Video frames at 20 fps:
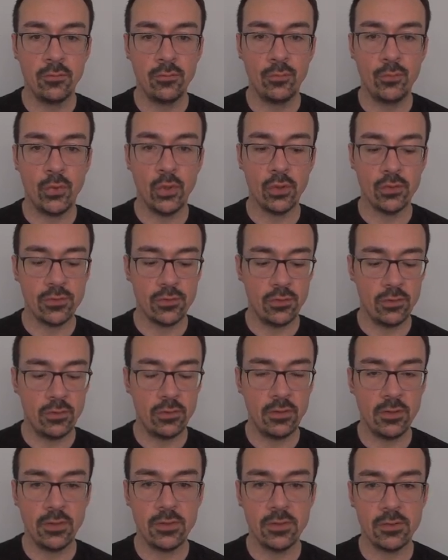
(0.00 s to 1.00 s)
poster
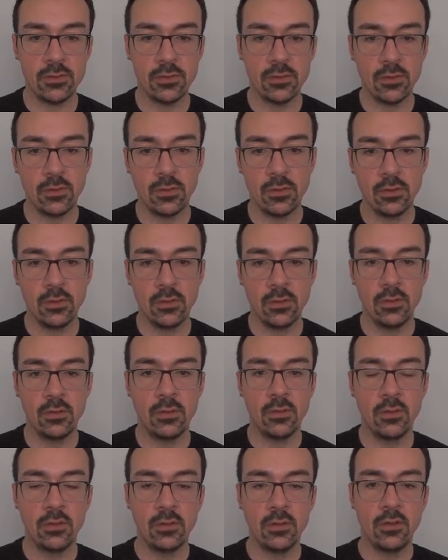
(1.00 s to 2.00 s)
is
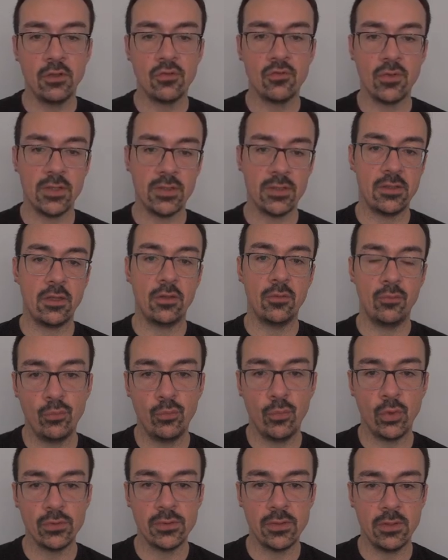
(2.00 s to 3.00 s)
the address that
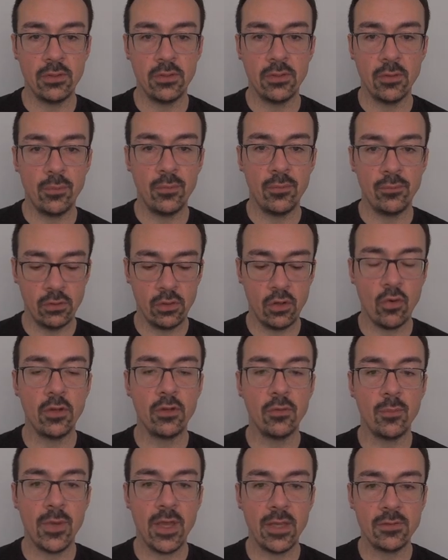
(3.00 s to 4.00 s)
posted the
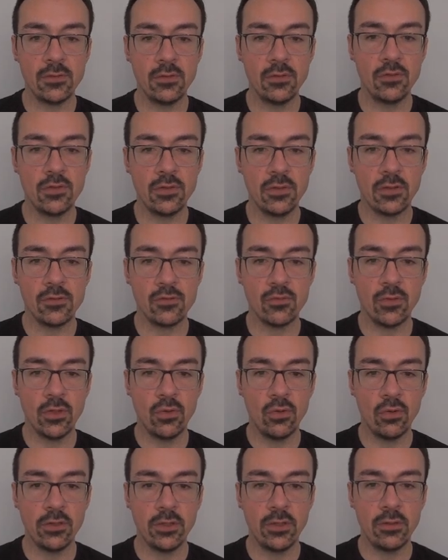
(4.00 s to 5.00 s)
current message that's
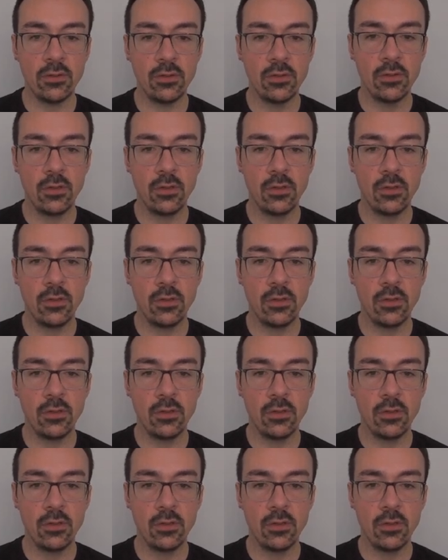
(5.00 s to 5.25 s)
recorded.